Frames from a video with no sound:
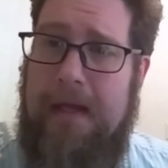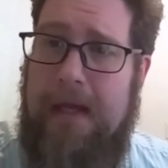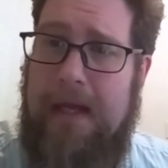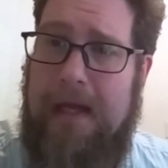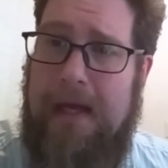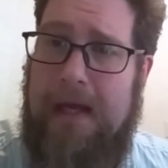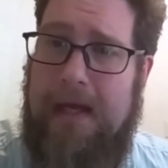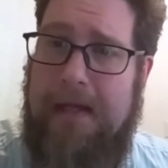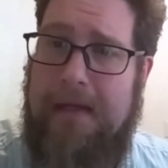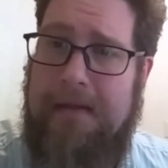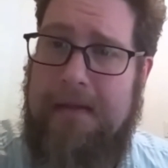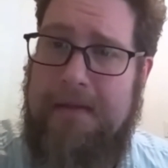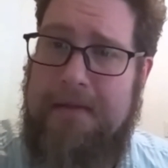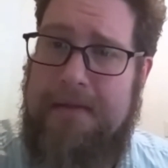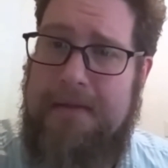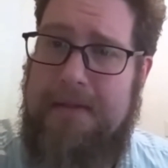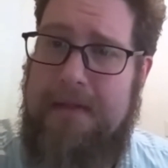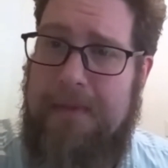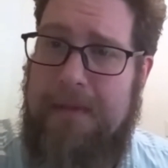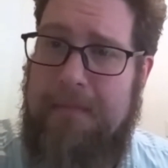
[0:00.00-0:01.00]

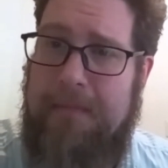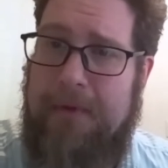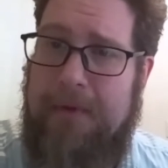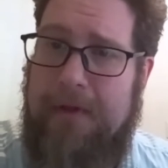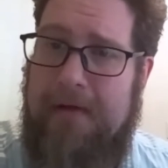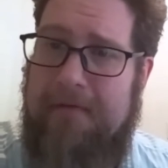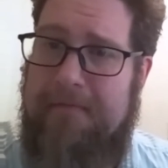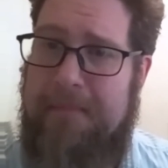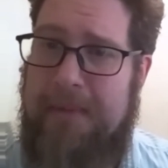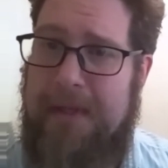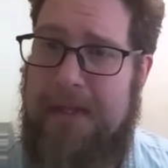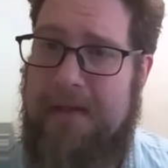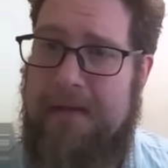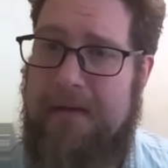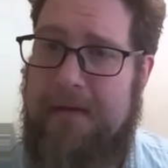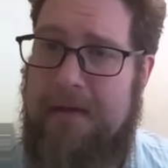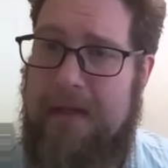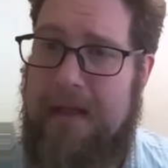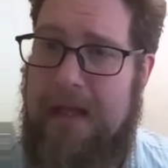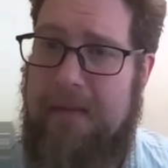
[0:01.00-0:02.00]
and people have
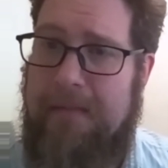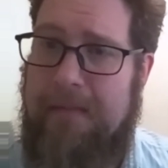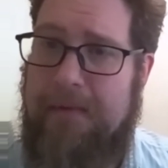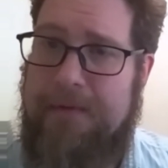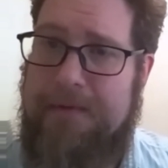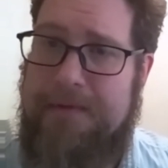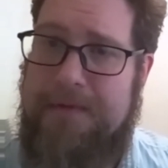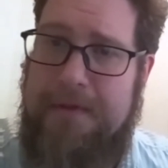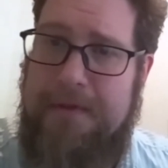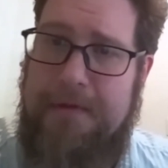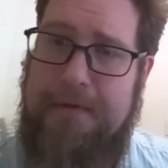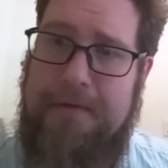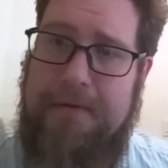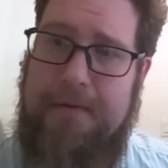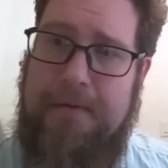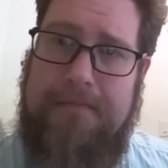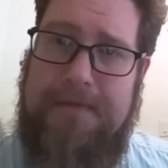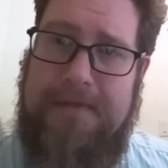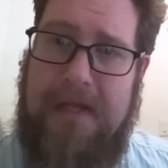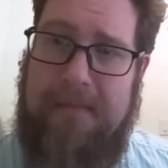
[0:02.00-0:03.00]
been able
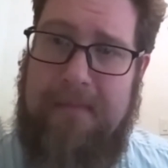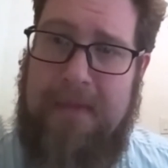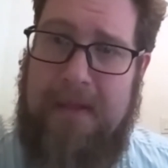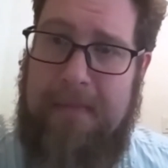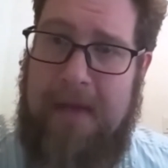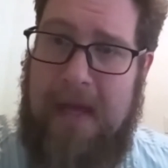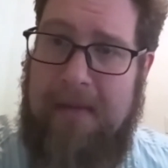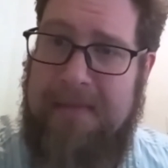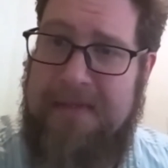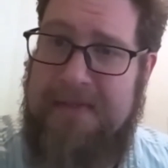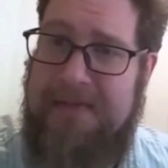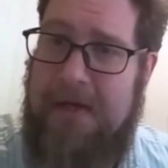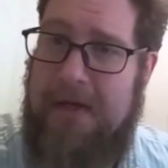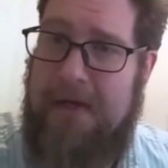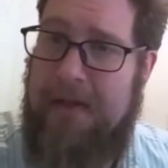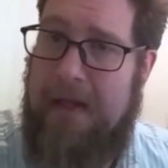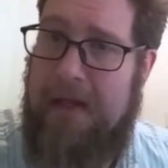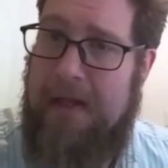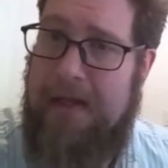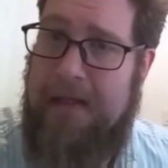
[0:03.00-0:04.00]
to send me payments
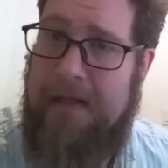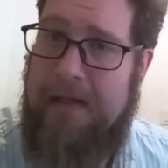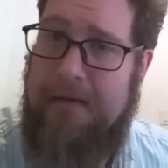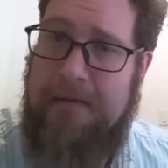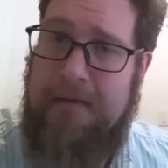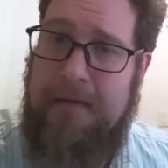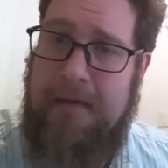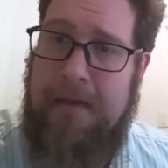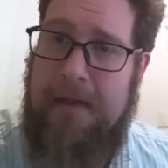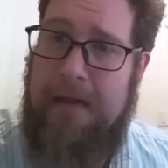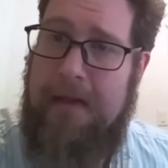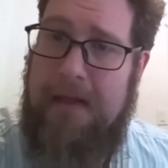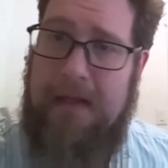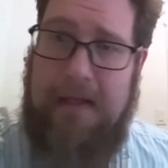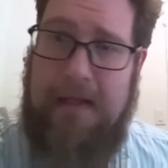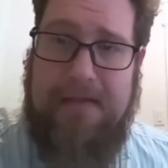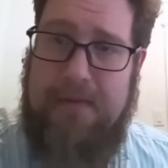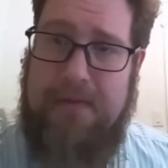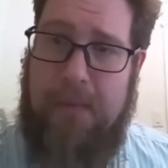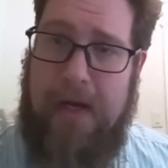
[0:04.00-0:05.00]
online
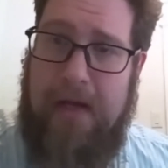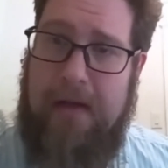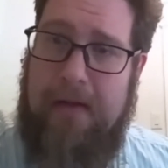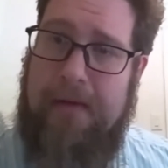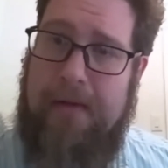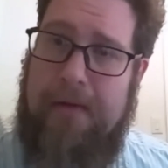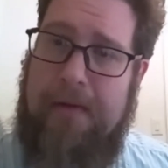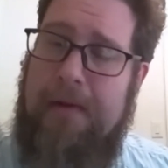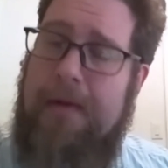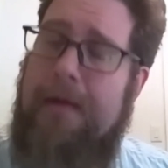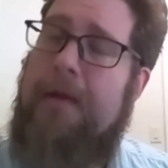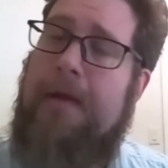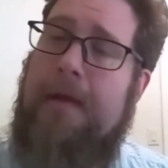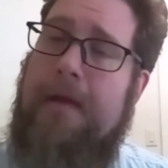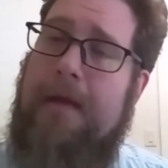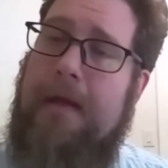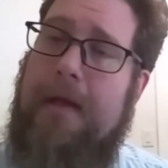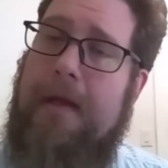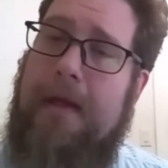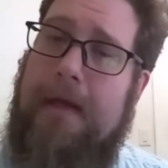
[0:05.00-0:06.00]
as well
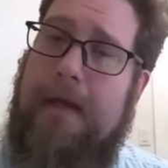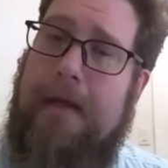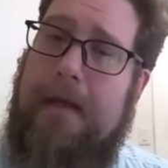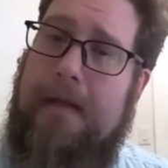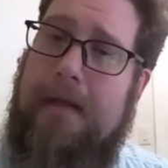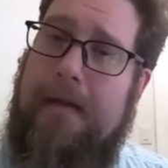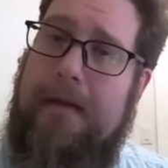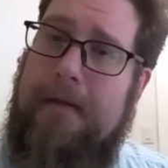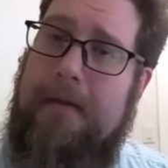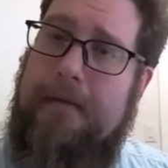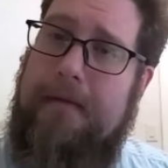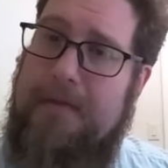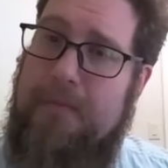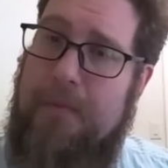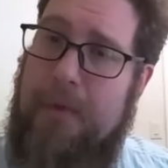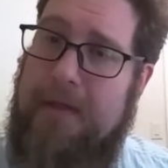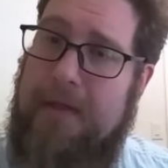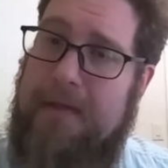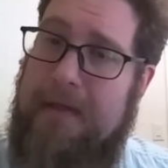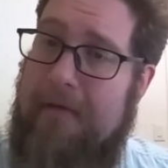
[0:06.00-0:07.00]
and
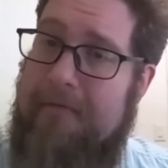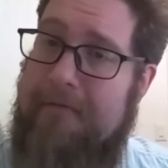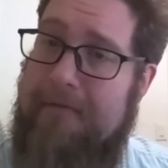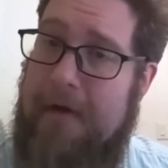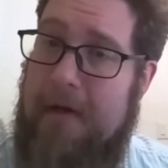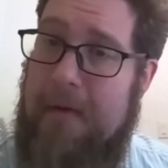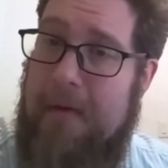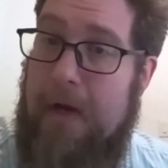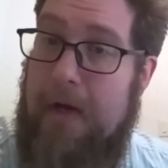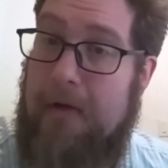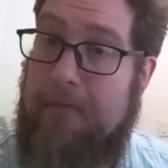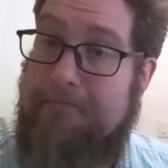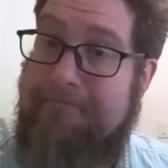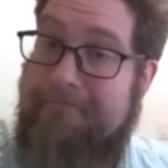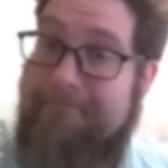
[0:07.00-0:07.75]
worked out very well.